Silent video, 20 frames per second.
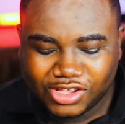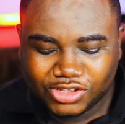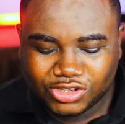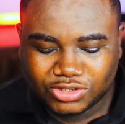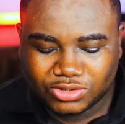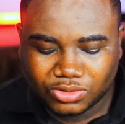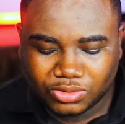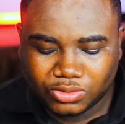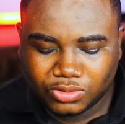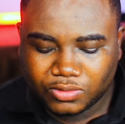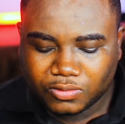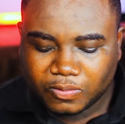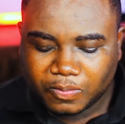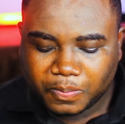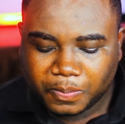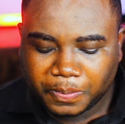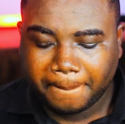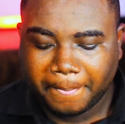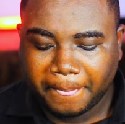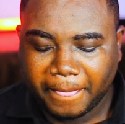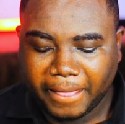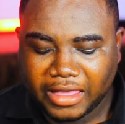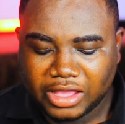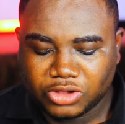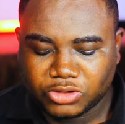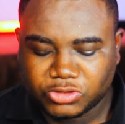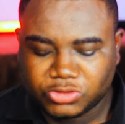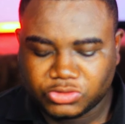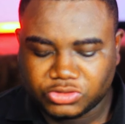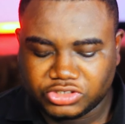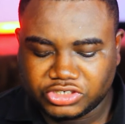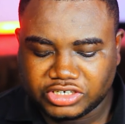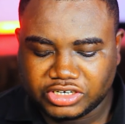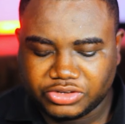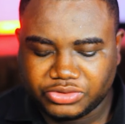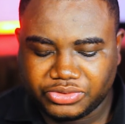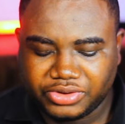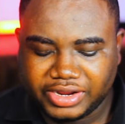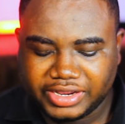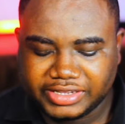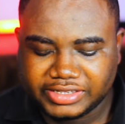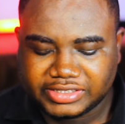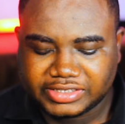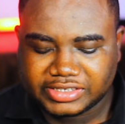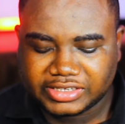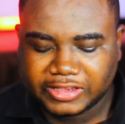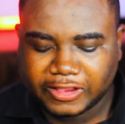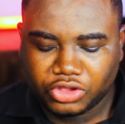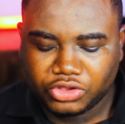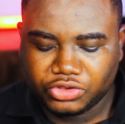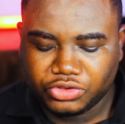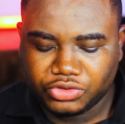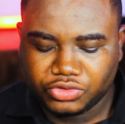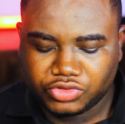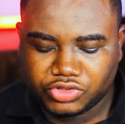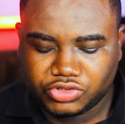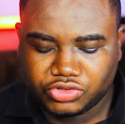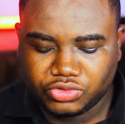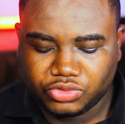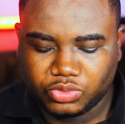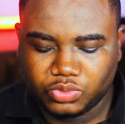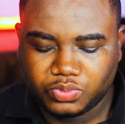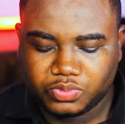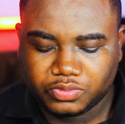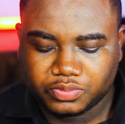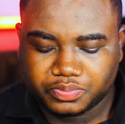So how to generate YouTube